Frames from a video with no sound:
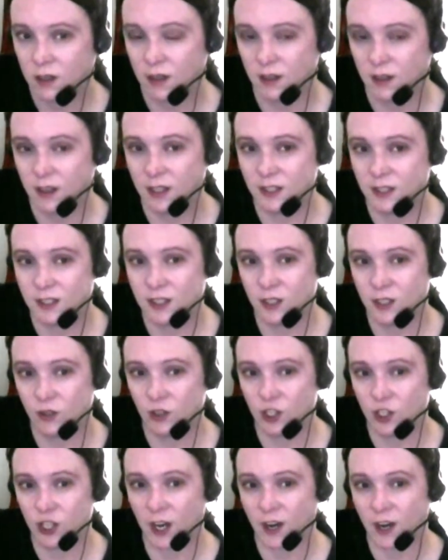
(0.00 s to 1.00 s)
it still
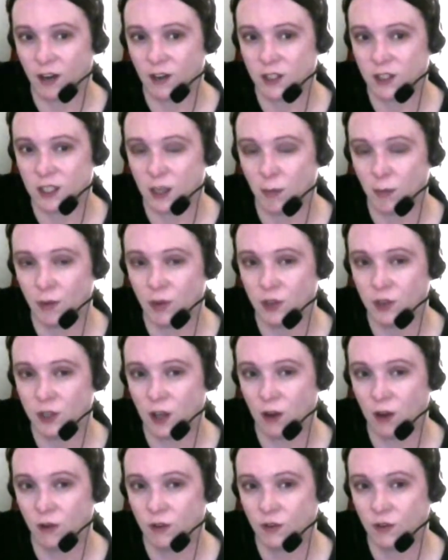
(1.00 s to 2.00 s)
shares some of the
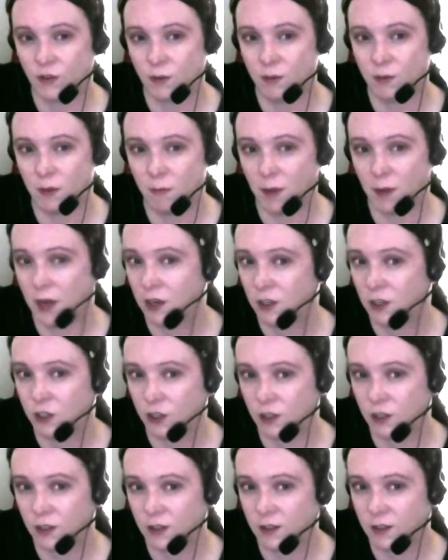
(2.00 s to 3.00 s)
tones from the
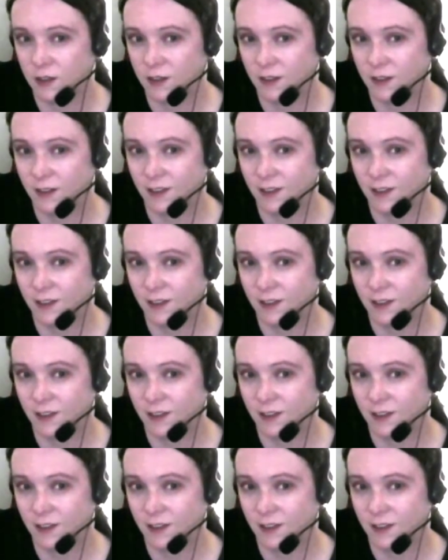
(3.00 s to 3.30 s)
major. You